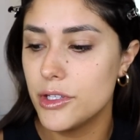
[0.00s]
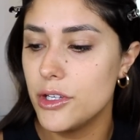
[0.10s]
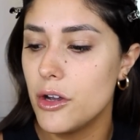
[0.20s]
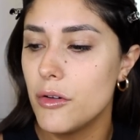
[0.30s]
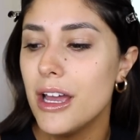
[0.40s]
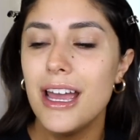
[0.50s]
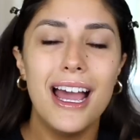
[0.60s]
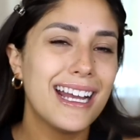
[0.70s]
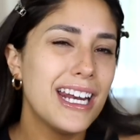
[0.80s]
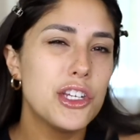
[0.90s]
So I kind
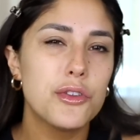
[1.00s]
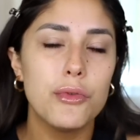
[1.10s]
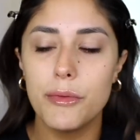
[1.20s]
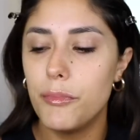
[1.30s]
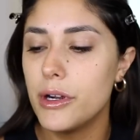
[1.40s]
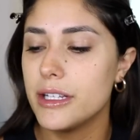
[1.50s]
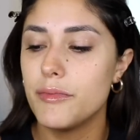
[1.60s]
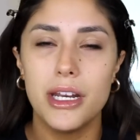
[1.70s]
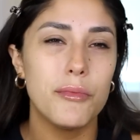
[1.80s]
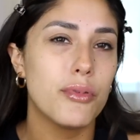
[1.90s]
of just want to put as
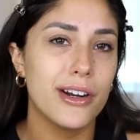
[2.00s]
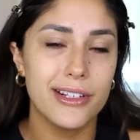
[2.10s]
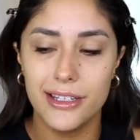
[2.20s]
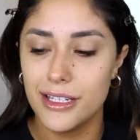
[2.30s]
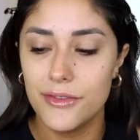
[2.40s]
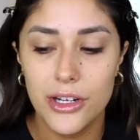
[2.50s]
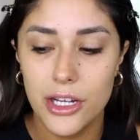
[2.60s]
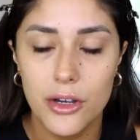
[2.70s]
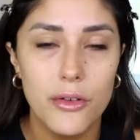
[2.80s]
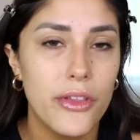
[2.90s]
many products in this
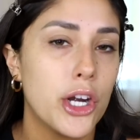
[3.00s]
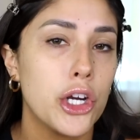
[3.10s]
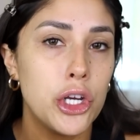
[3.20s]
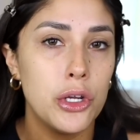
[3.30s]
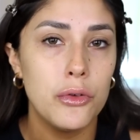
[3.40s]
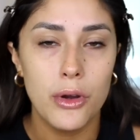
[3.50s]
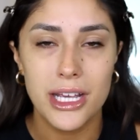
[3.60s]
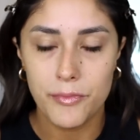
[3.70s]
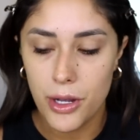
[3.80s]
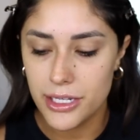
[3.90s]
video that are new
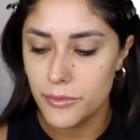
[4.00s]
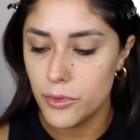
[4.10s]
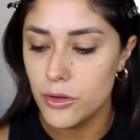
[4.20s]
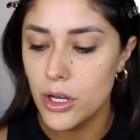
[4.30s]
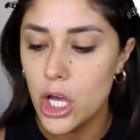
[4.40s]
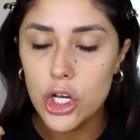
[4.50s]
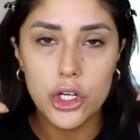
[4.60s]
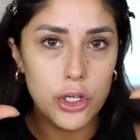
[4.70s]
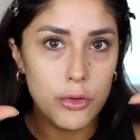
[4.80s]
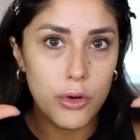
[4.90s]
as possible,
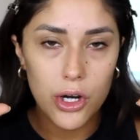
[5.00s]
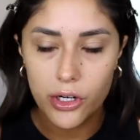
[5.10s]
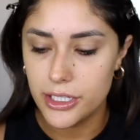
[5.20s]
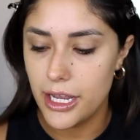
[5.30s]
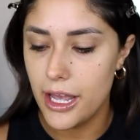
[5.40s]
newer to